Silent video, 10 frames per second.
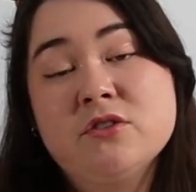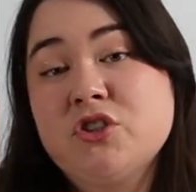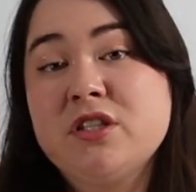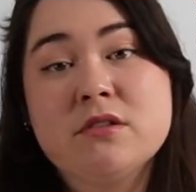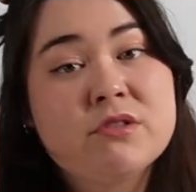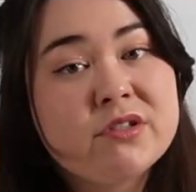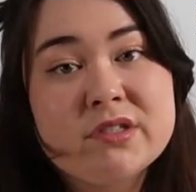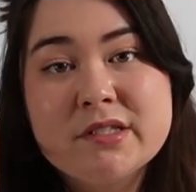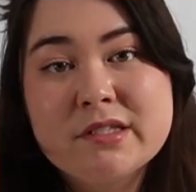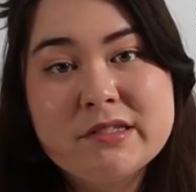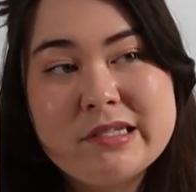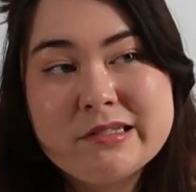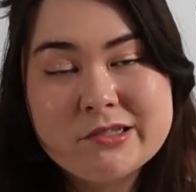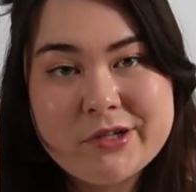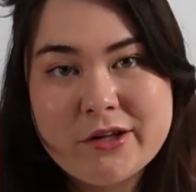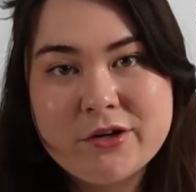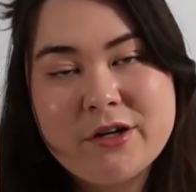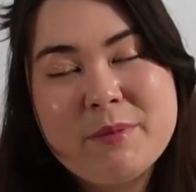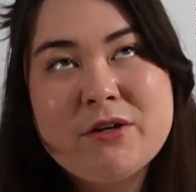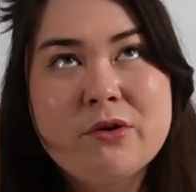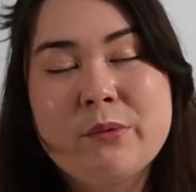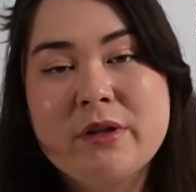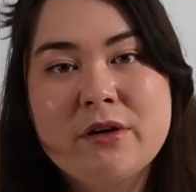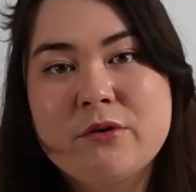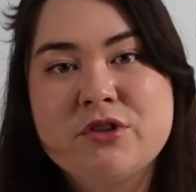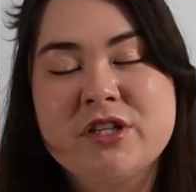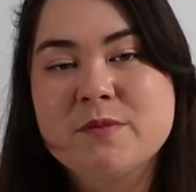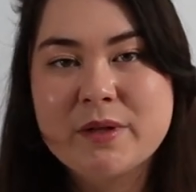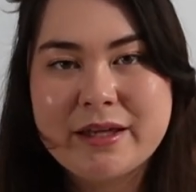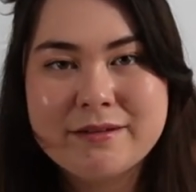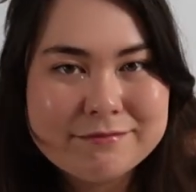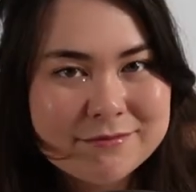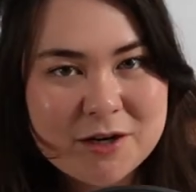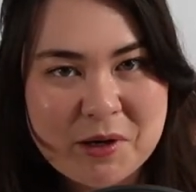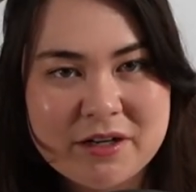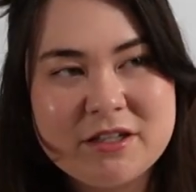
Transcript: She's introduced in the teaser trailer. I mean, you don't really know who she is, but like, come on.